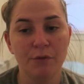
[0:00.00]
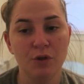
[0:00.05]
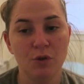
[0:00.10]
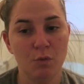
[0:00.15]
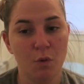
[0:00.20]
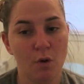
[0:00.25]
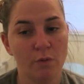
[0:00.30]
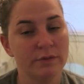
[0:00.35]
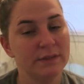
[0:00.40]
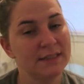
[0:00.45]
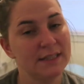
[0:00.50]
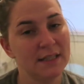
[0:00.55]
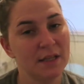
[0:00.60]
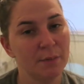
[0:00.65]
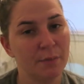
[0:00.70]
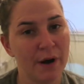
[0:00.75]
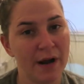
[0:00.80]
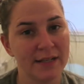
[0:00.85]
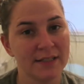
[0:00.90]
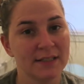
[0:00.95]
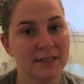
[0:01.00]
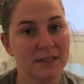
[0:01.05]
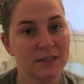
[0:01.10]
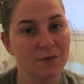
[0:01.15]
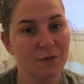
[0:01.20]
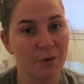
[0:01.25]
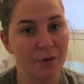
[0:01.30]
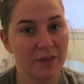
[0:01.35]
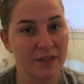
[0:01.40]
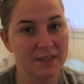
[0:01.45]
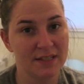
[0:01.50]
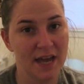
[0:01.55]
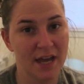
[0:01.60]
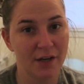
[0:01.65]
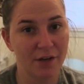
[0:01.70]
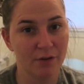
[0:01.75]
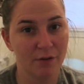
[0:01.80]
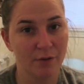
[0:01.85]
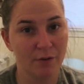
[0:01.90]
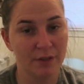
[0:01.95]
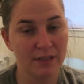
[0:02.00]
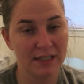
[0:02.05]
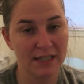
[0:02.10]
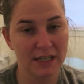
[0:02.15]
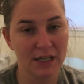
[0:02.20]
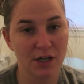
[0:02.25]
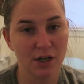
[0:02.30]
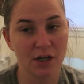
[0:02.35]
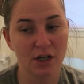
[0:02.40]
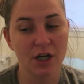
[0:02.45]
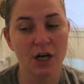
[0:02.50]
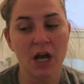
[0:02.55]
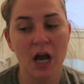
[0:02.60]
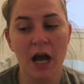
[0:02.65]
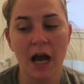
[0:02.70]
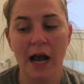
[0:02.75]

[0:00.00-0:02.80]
You won't see the presents for the 10-year-old here,